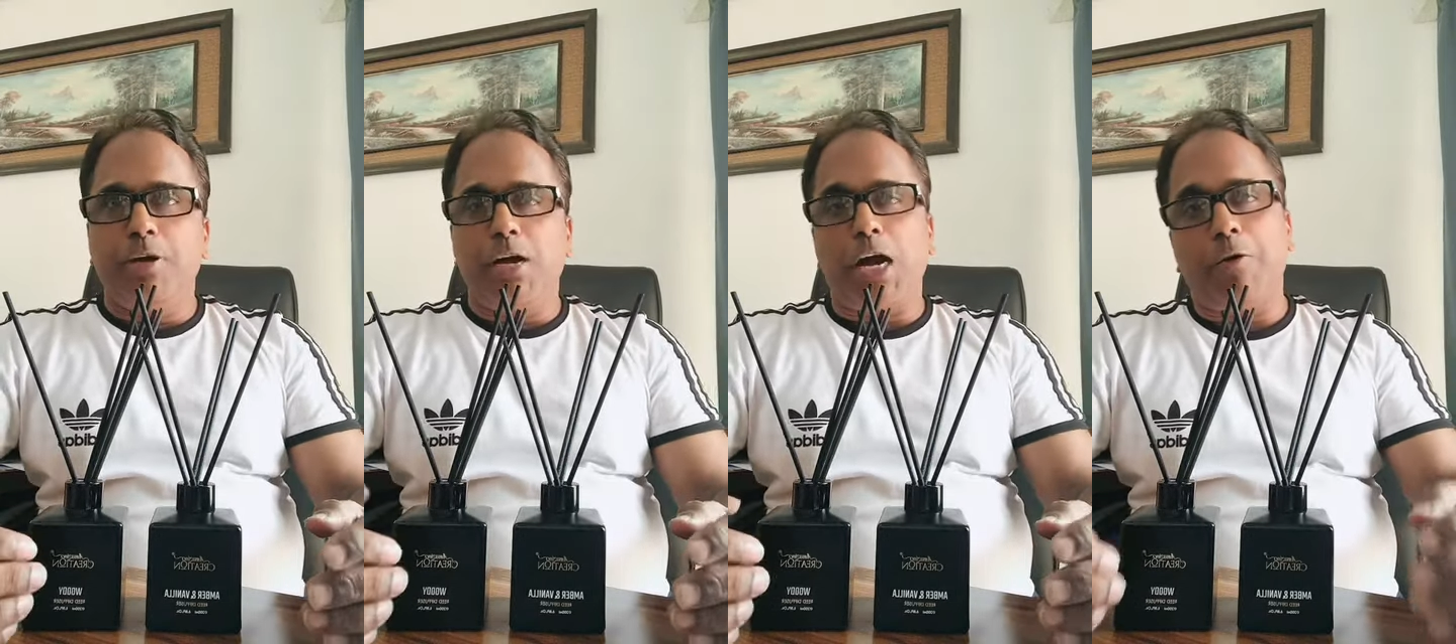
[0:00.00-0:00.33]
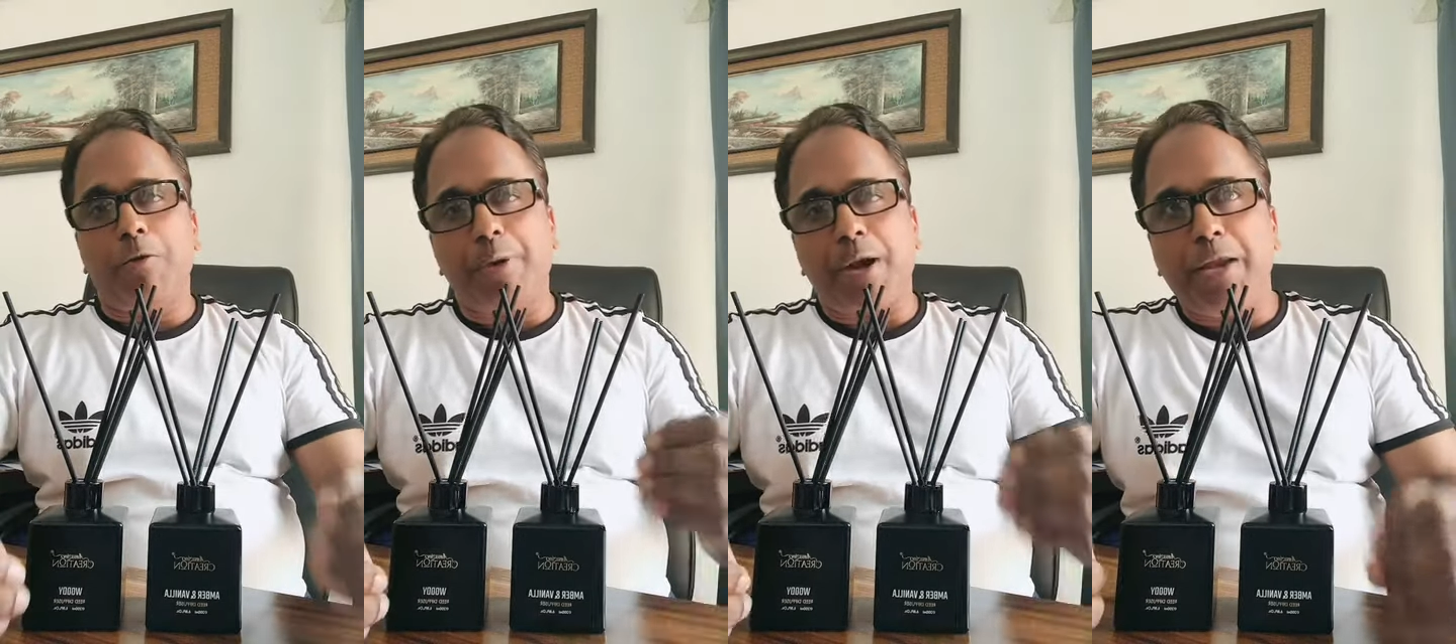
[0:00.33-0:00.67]
our
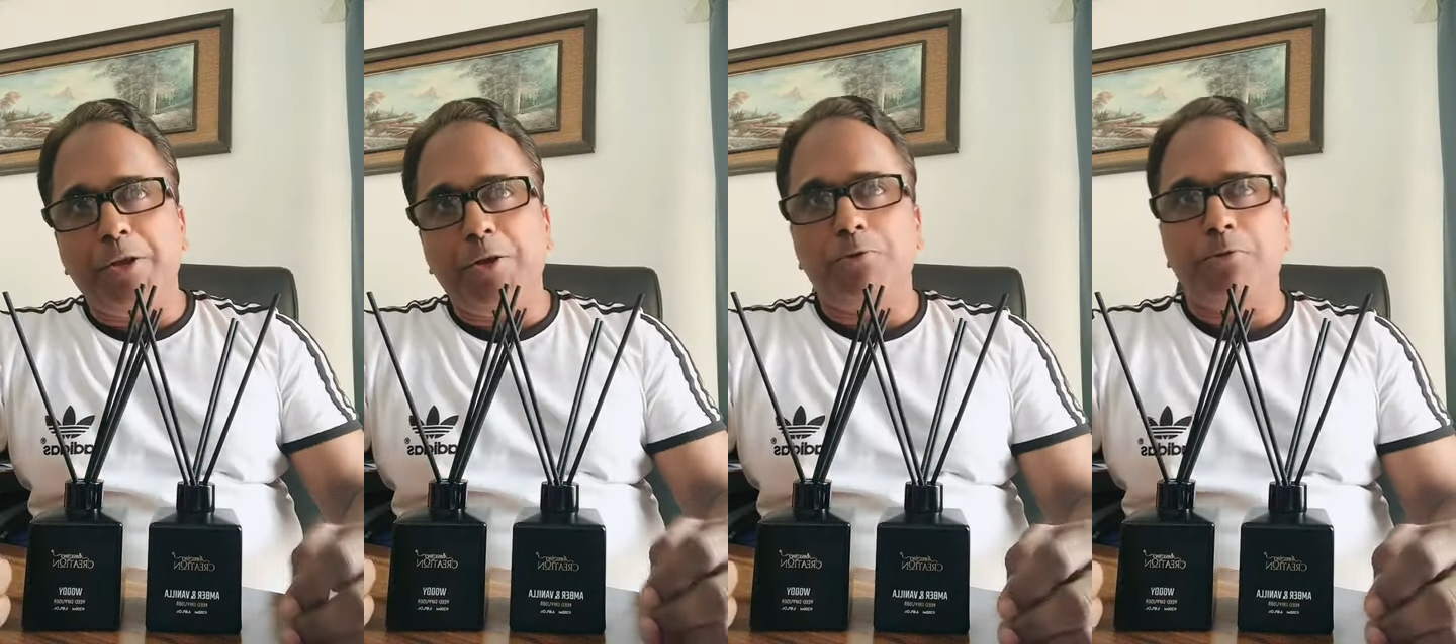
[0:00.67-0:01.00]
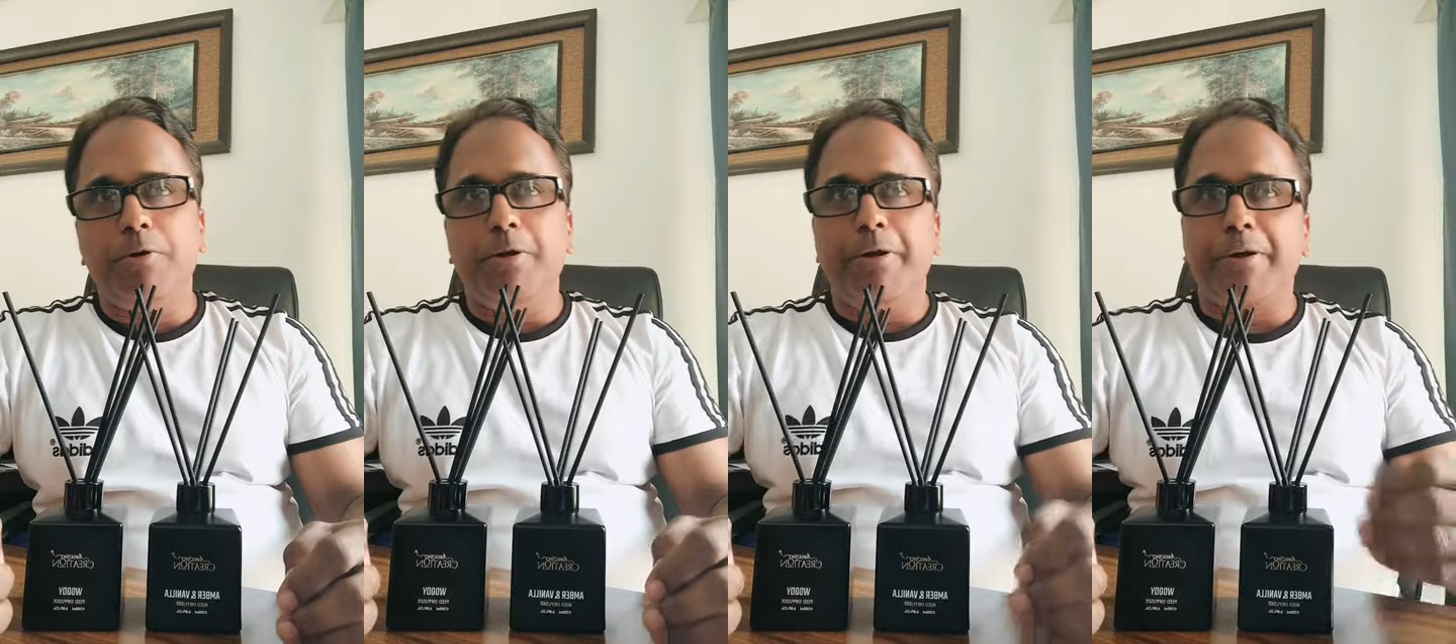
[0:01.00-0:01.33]
brand new
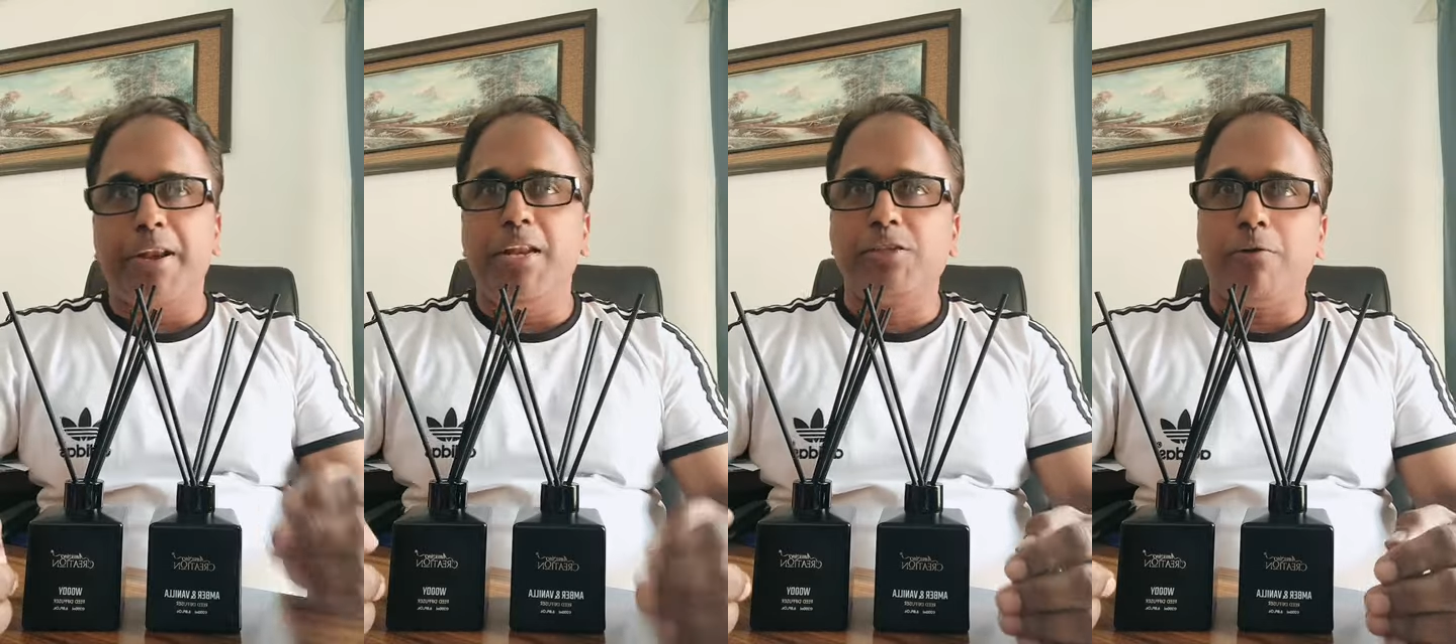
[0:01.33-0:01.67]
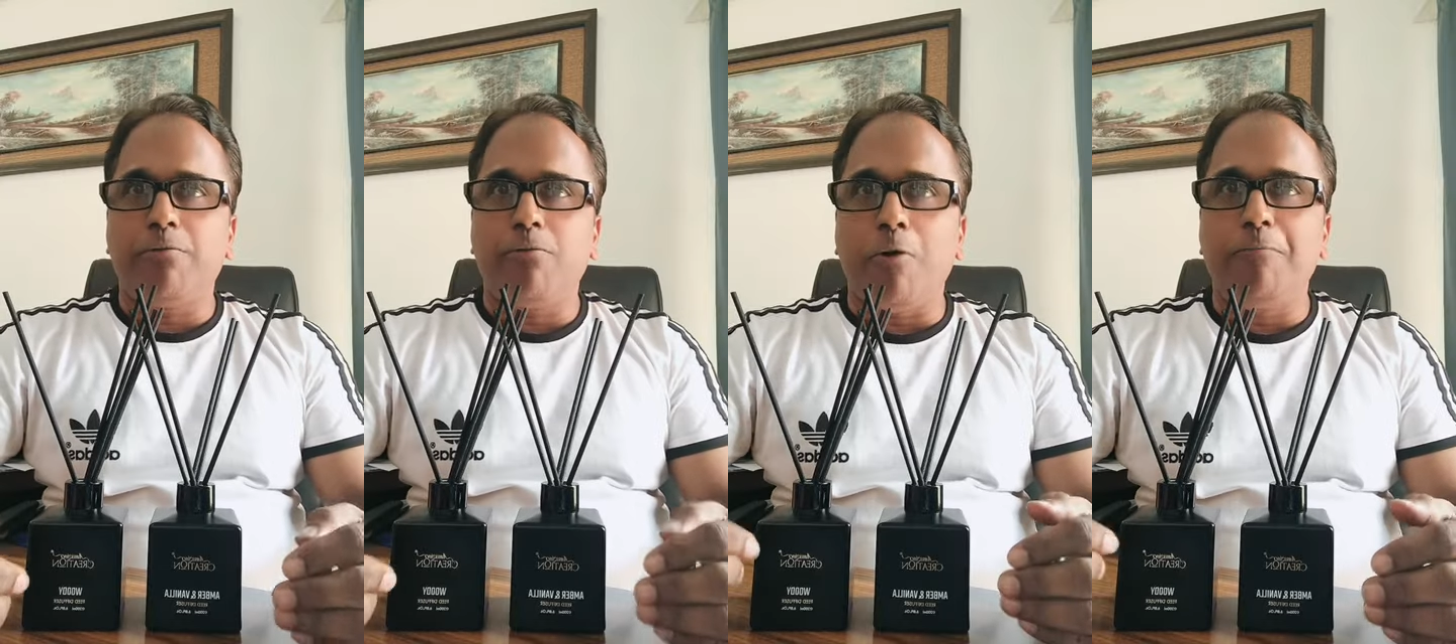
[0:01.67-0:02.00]
release
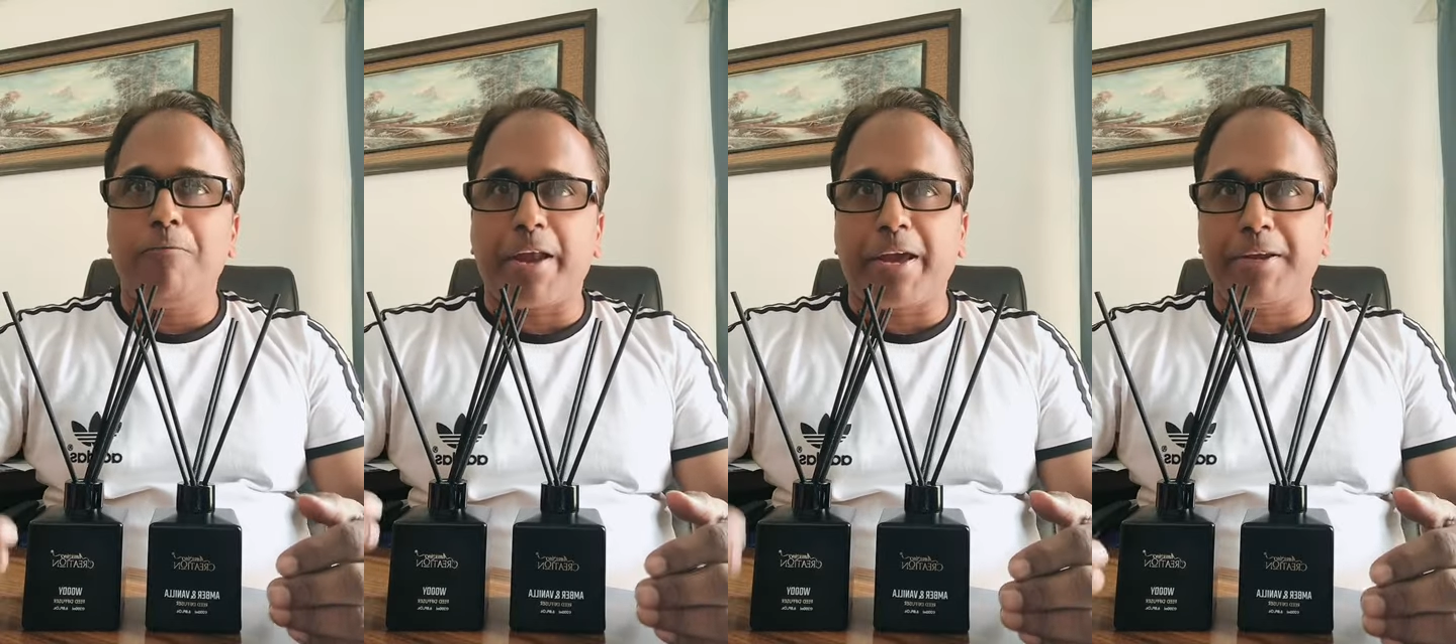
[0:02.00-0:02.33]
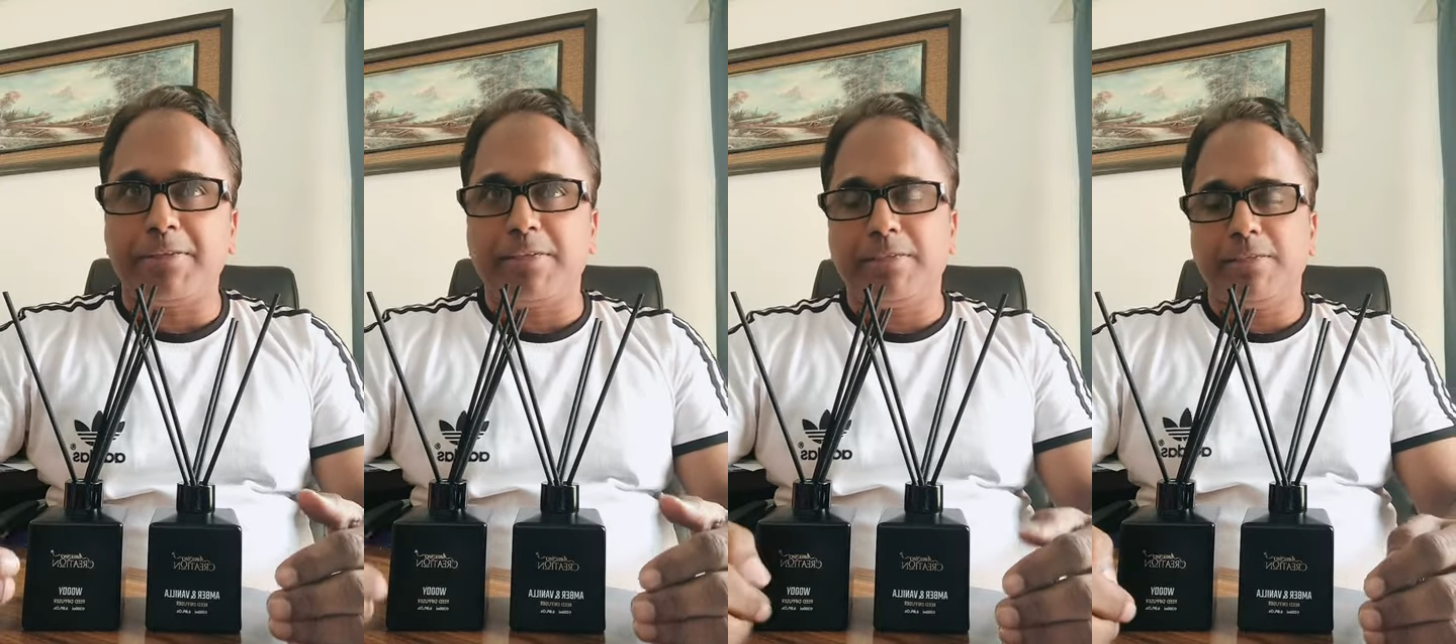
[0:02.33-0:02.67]
of home
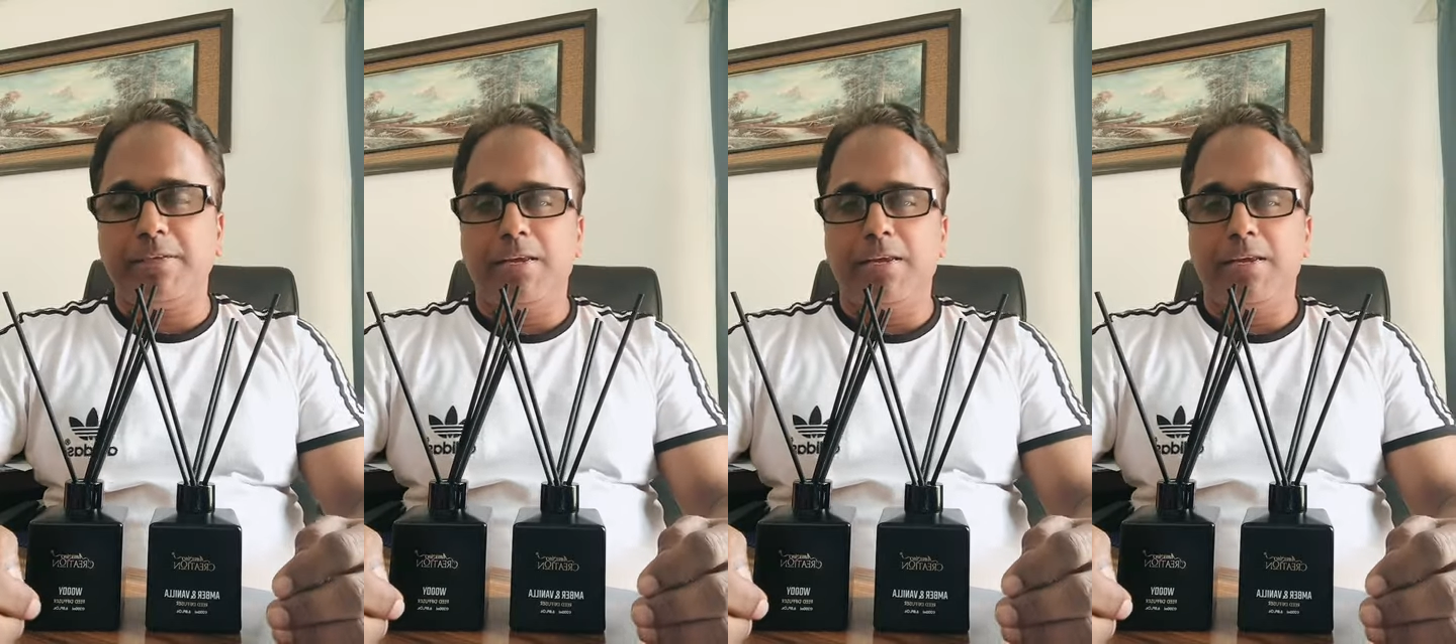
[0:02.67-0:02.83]
fragrances,